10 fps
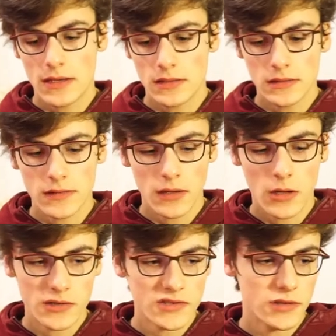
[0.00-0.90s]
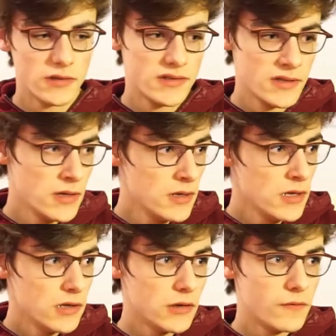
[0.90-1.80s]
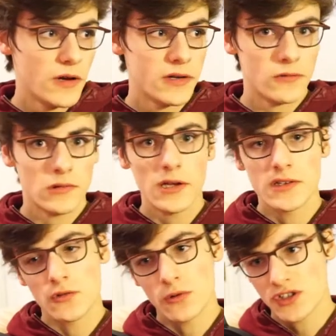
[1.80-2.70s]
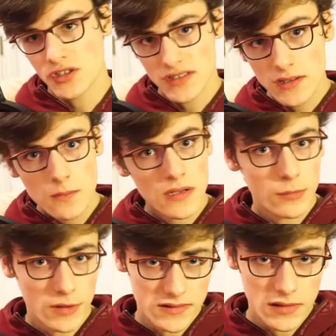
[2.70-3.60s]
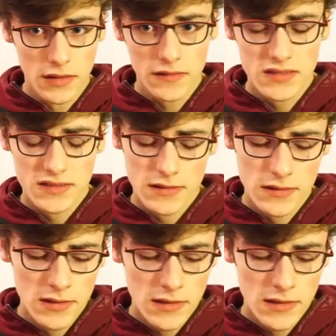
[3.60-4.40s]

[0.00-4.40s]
and the answers you find online to questions other people have asked.